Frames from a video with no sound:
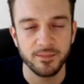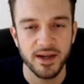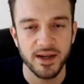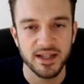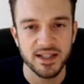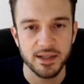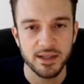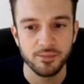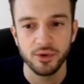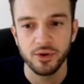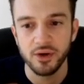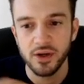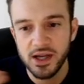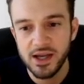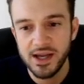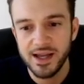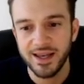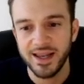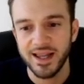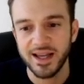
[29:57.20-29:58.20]
basically. But
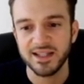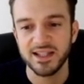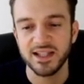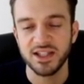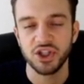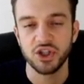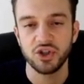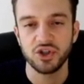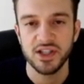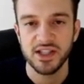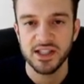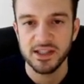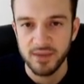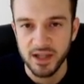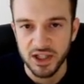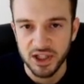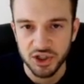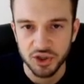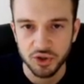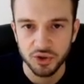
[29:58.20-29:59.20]
like I said, you just need to
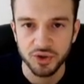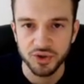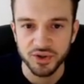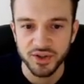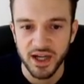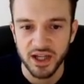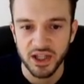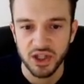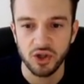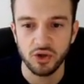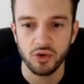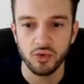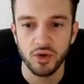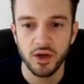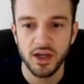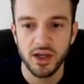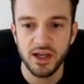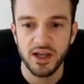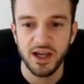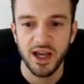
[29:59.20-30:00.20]
make sure that you
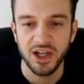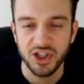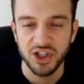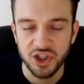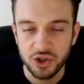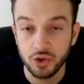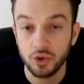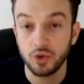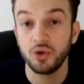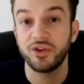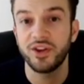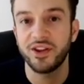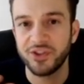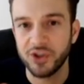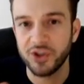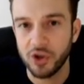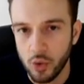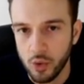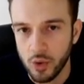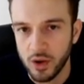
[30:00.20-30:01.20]
ensure that
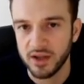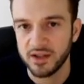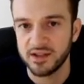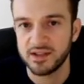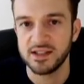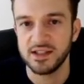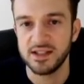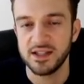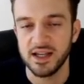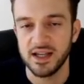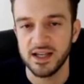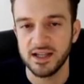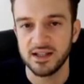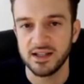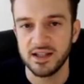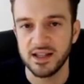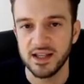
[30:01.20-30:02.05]
the quality is